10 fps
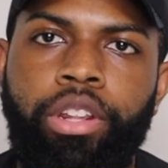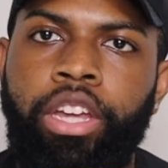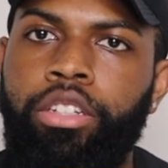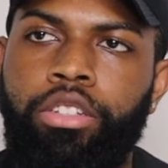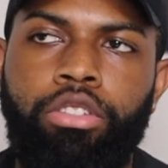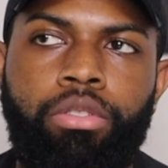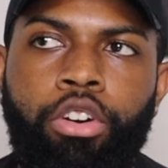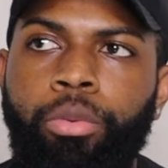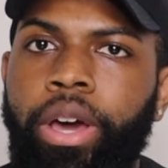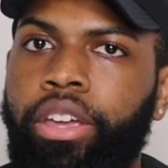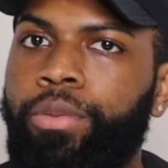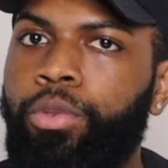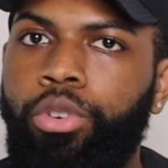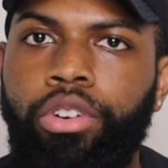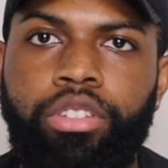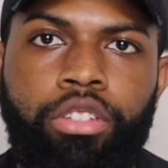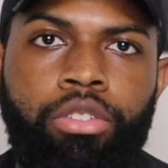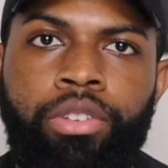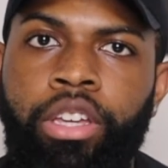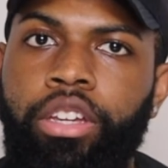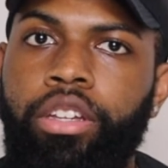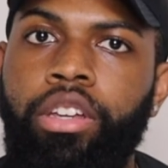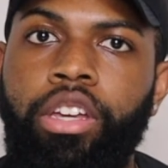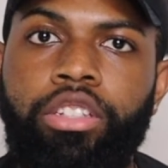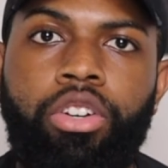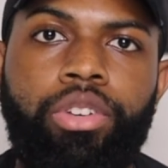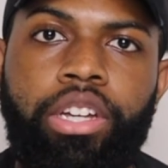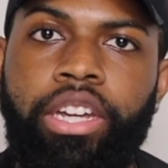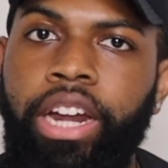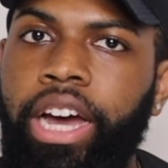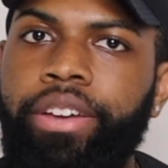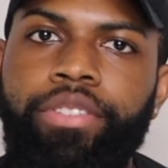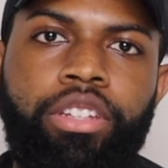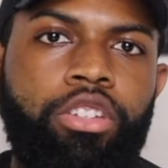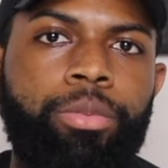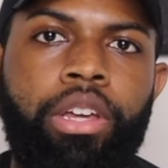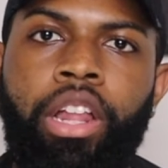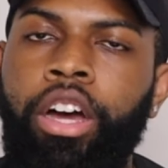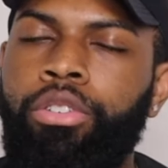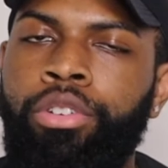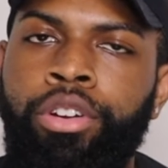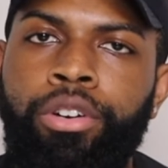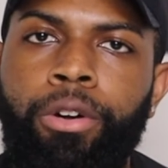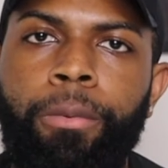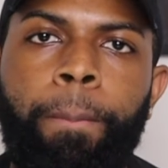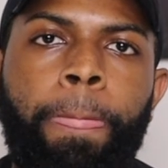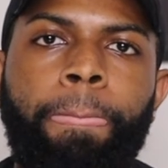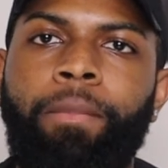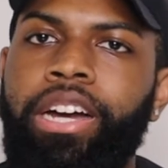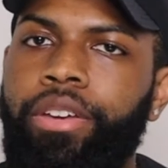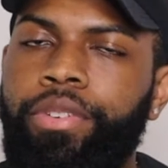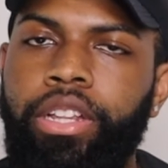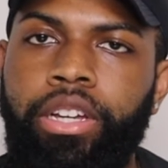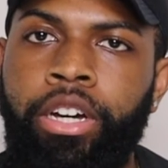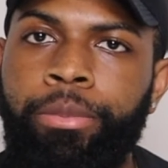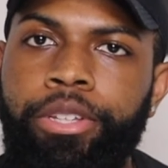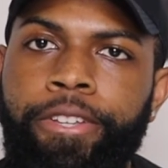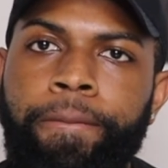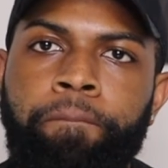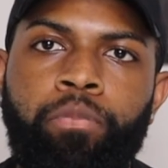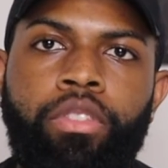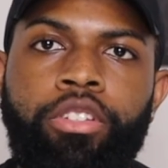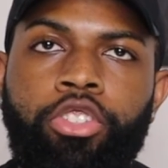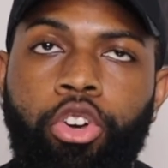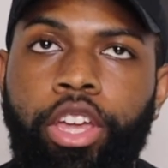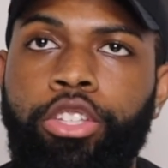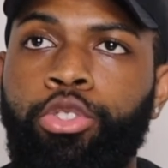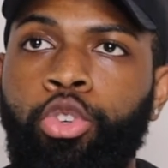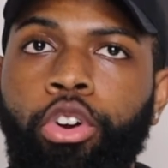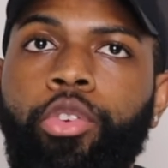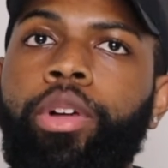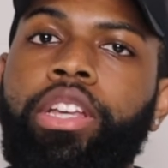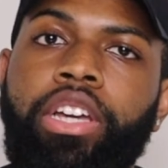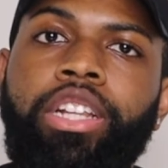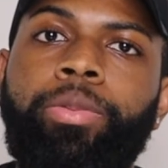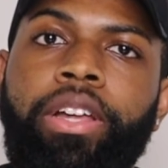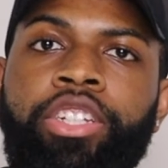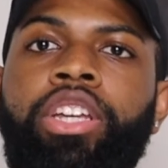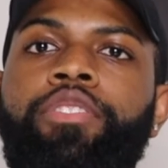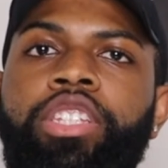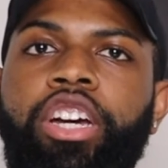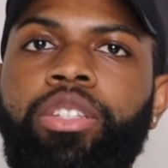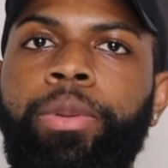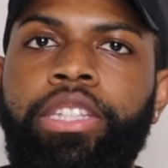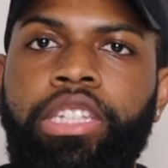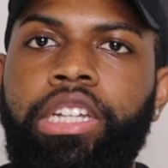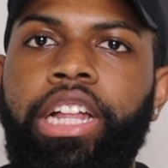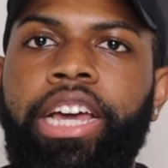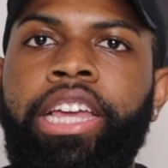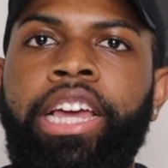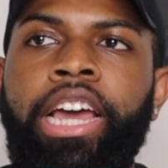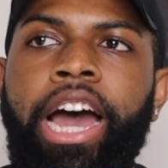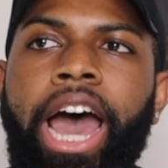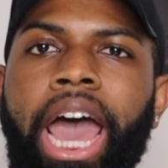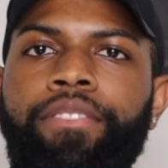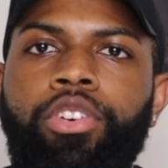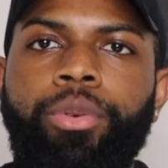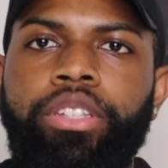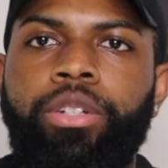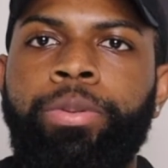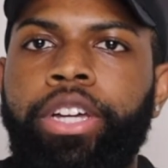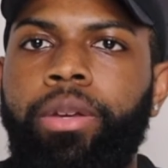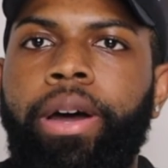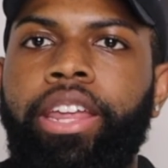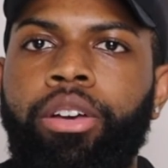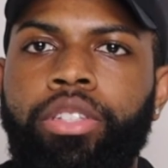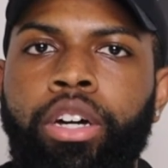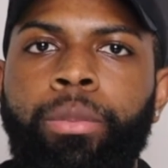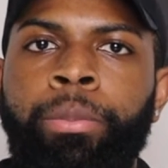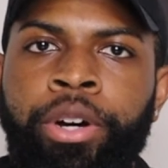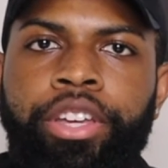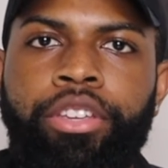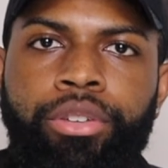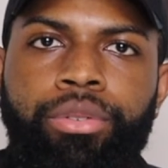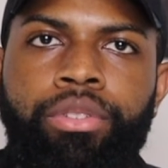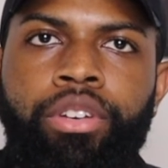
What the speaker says: They just gonna go back and forth. It's gonna get conniving. It's gonna be a lot going on. I can feel it coming. So yeah, so Tori really is contemplating. Like, she even tells Big T, like, I have no reason to put anybody else up but you.